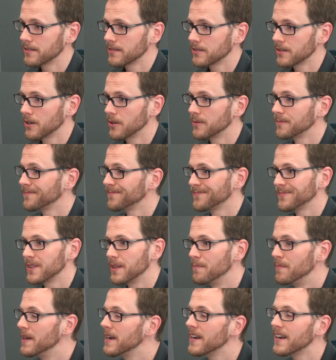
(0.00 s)
So
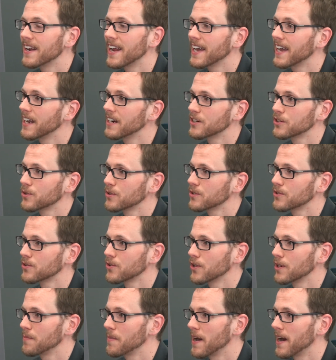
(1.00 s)
the minute I get a short
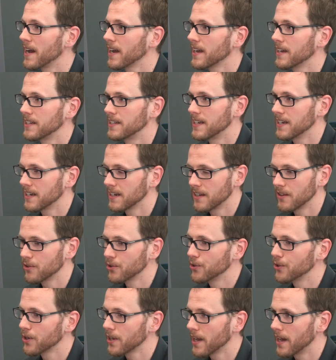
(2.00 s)
story back, I take another
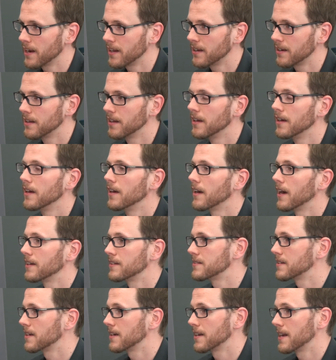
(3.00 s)
look at it. I
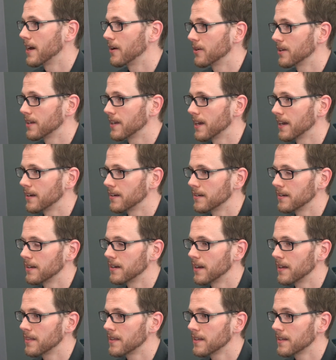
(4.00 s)
send it out again.
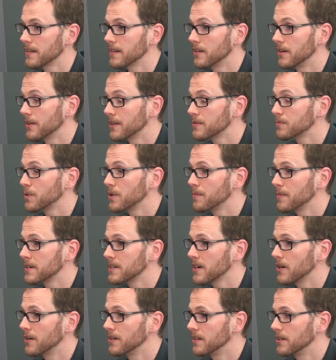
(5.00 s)
And I think, you know, that's pretty
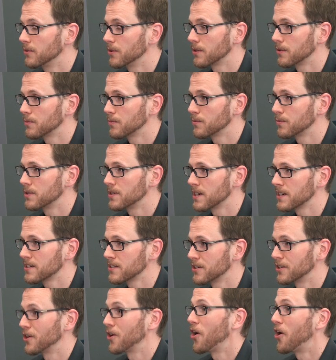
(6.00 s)
much how I deal with
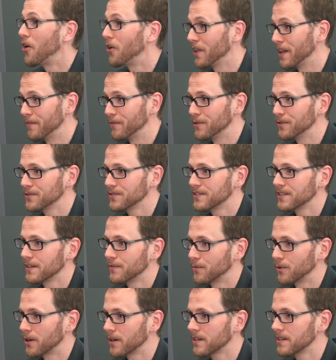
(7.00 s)
rejection at all levels
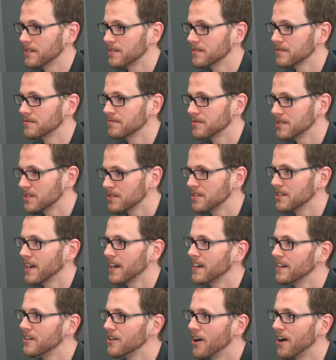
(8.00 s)
of work, is just
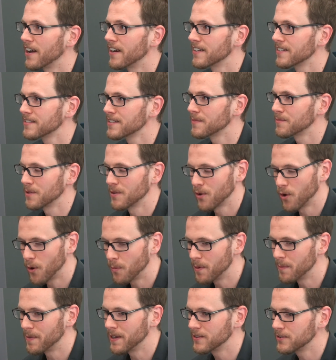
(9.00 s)
kind of nod, accept it,
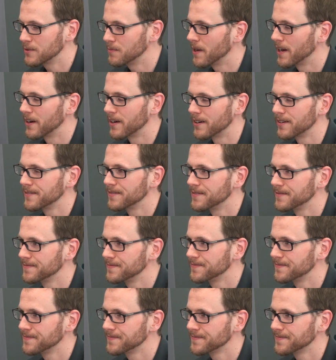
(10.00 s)
hope it makes you better.
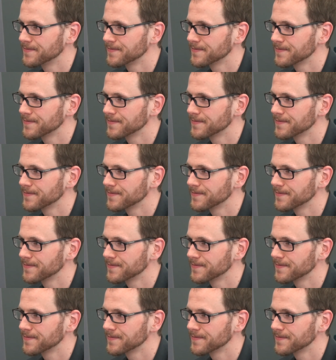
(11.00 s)
Okay.